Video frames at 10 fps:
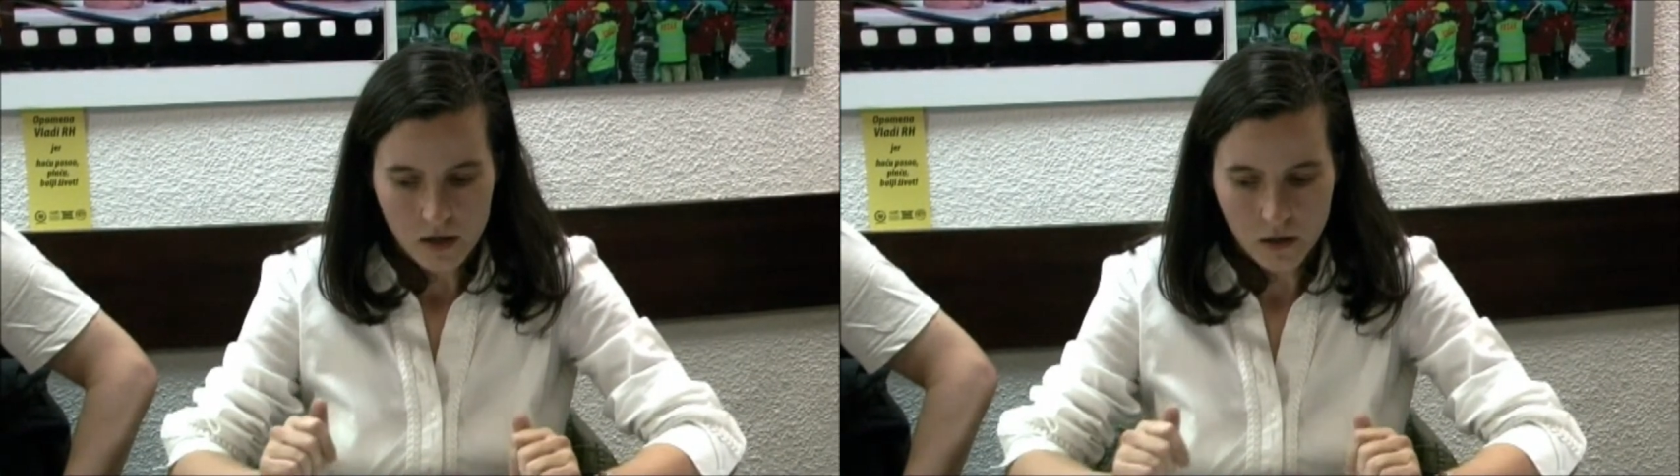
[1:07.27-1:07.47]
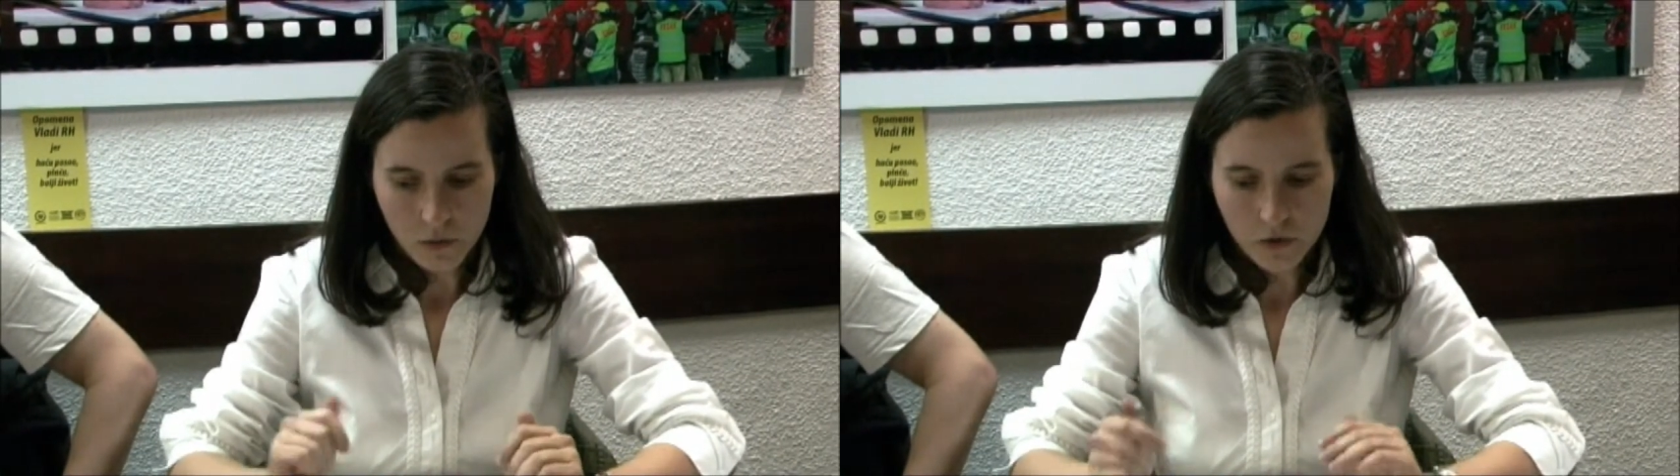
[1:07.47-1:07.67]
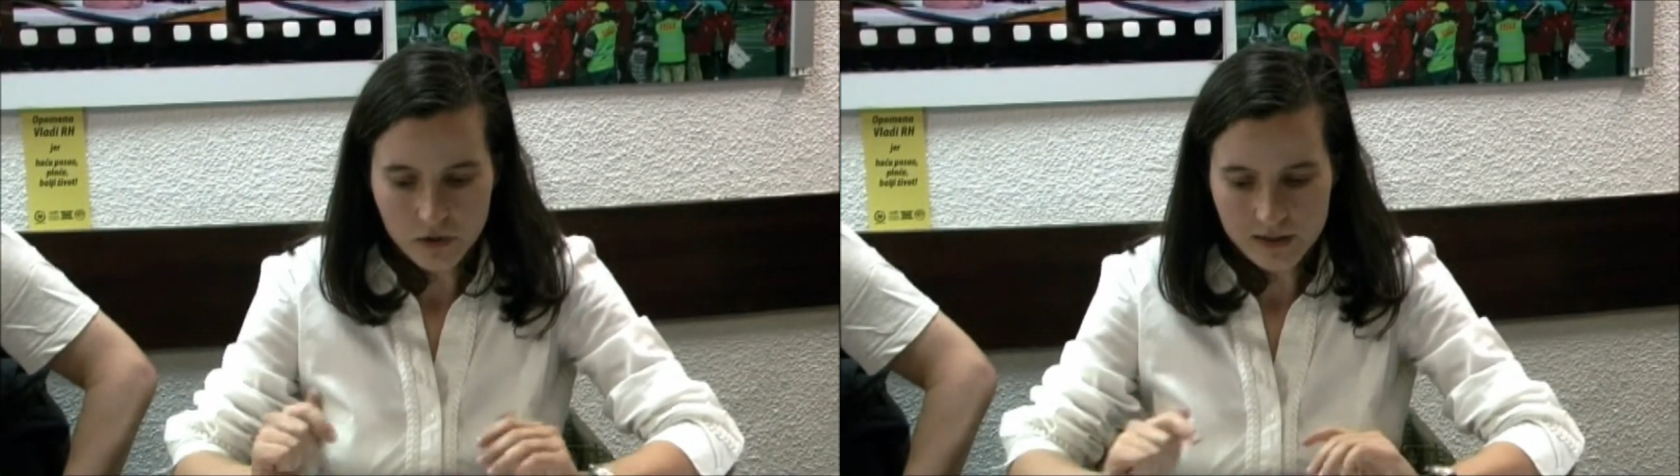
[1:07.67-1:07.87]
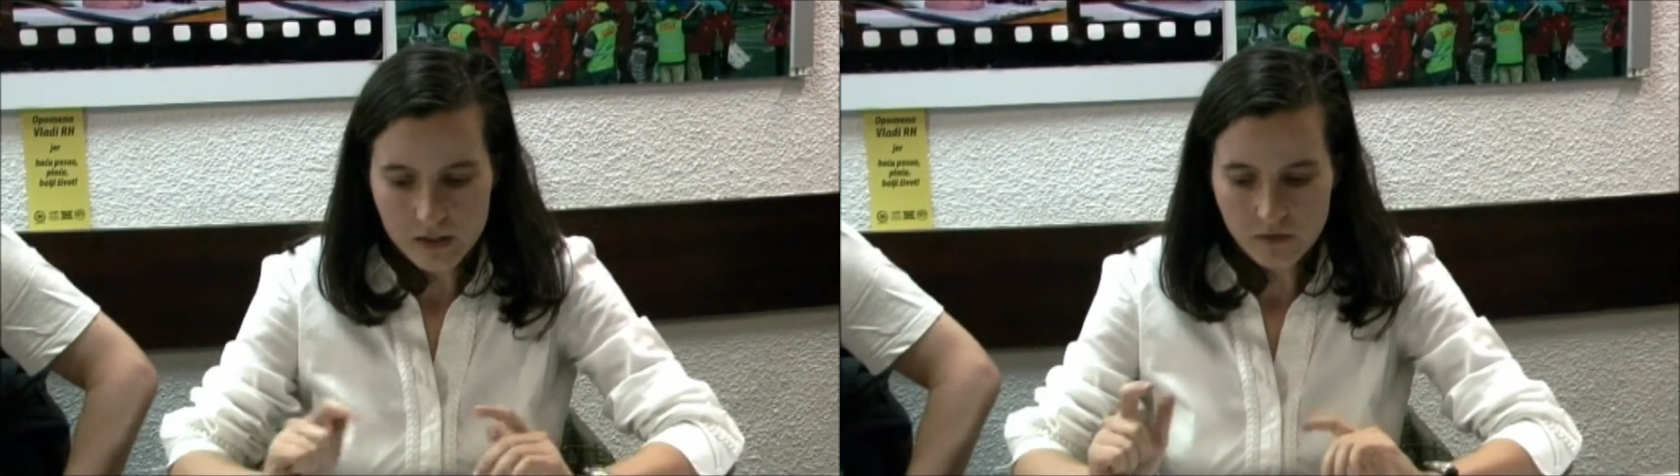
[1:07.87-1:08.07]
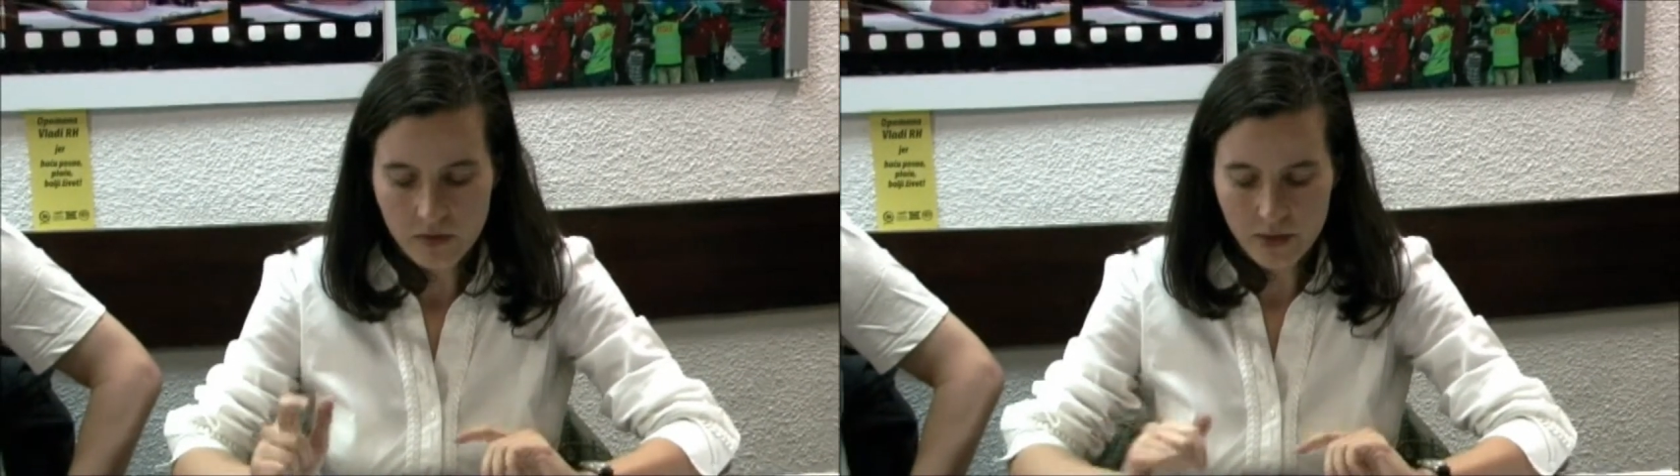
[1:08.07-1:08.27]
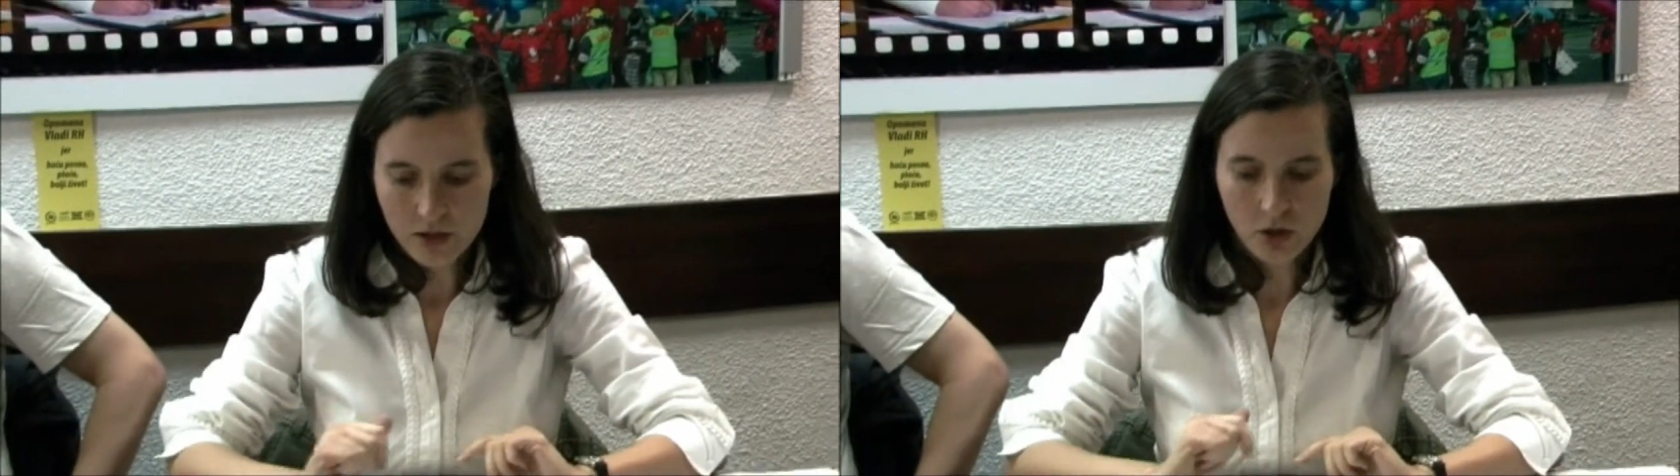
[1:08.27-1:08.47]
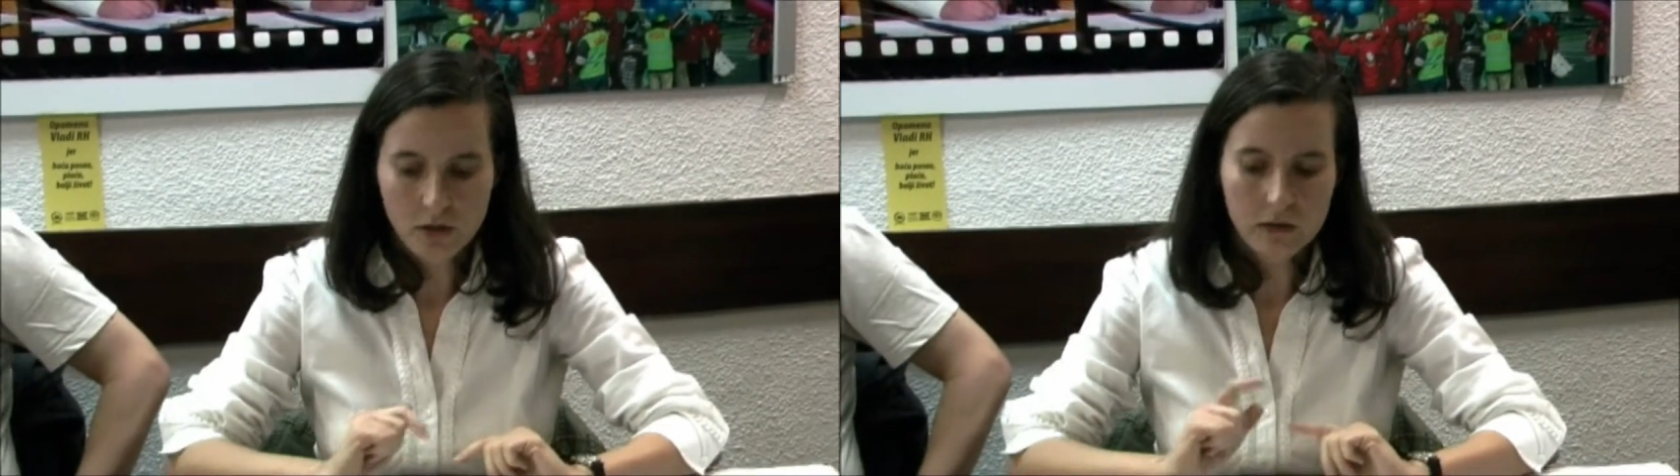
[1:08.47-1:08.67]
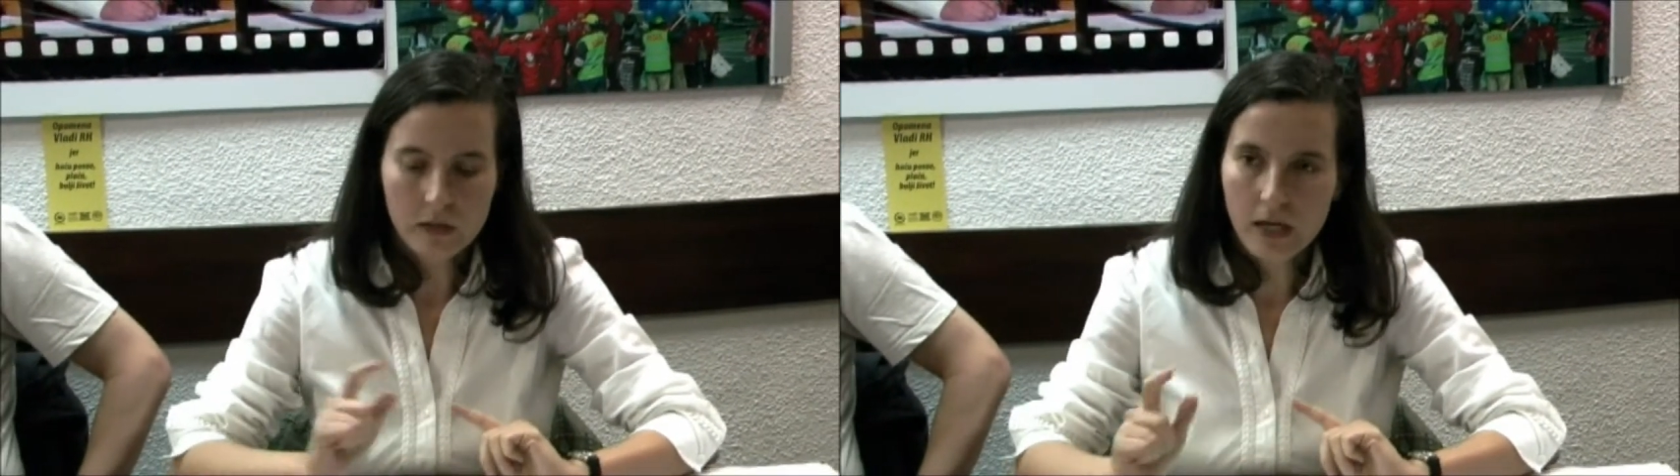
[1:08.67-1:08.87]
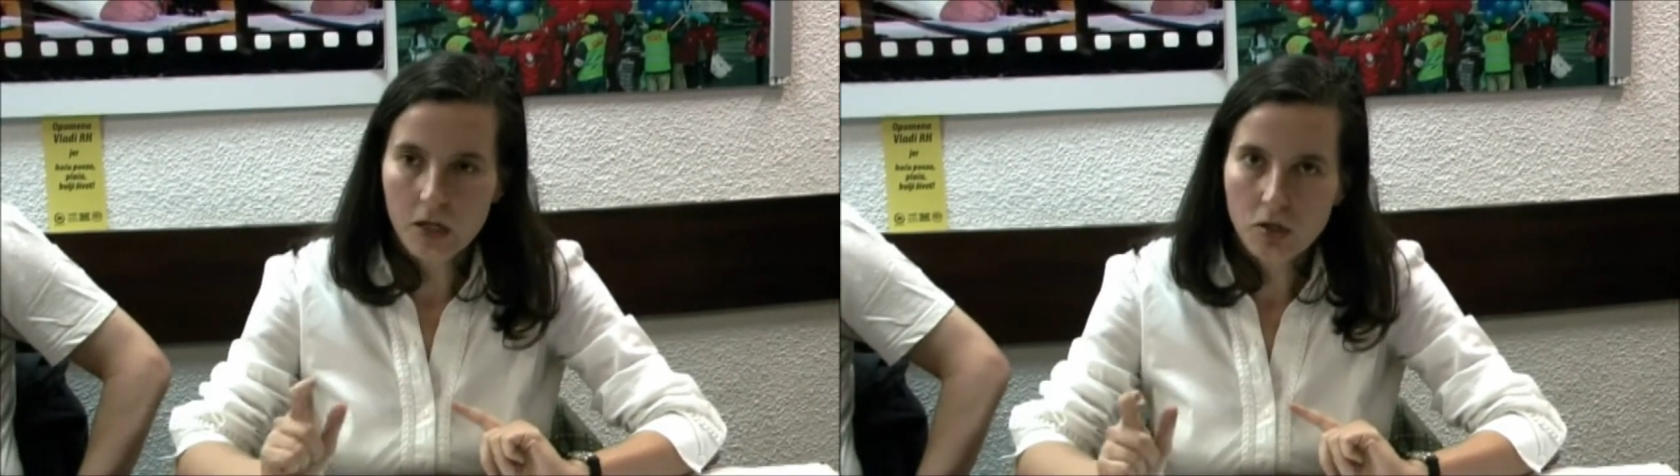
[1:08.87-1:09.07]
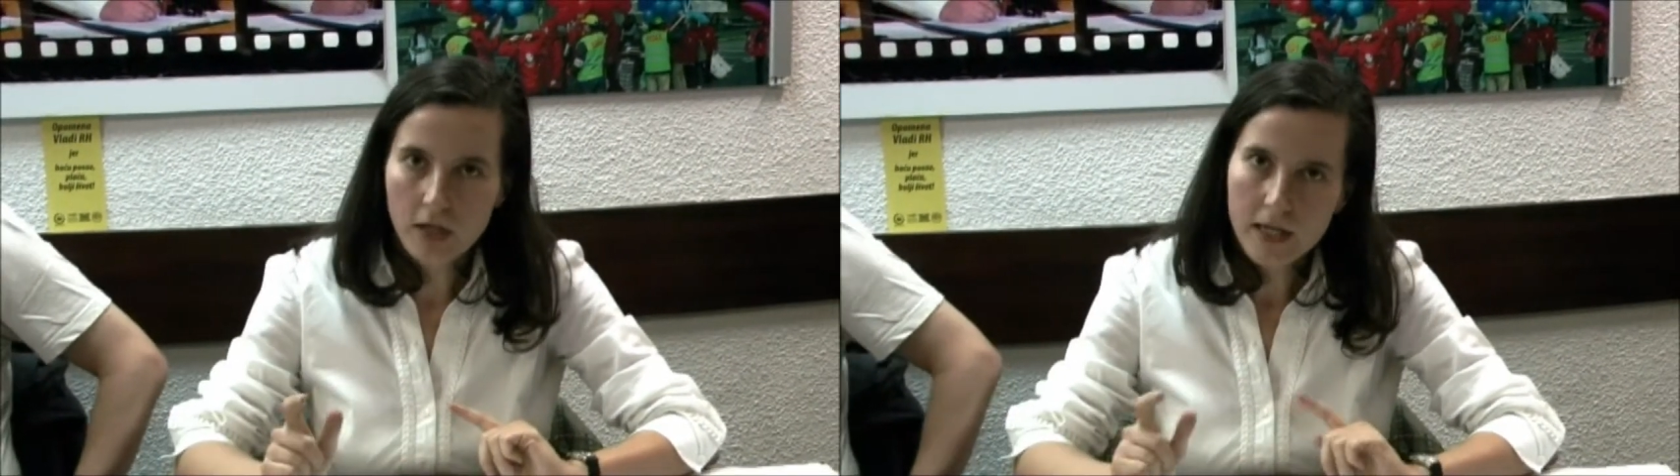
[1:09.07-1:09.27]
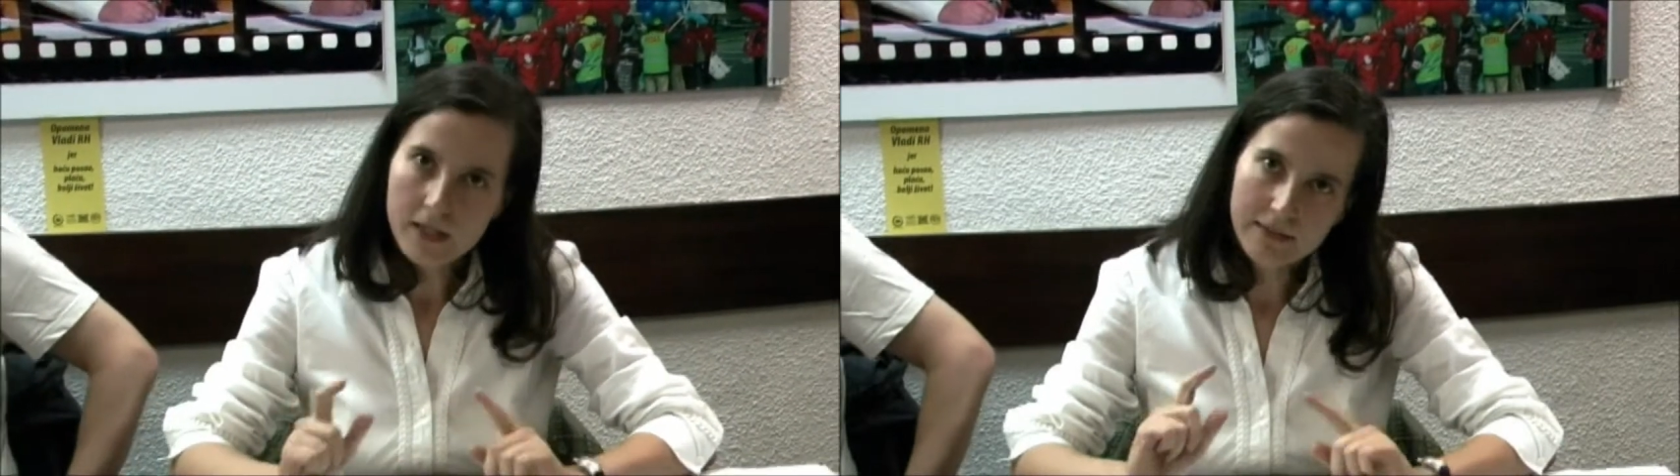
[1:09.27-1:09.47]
what this re-patriarchalization is,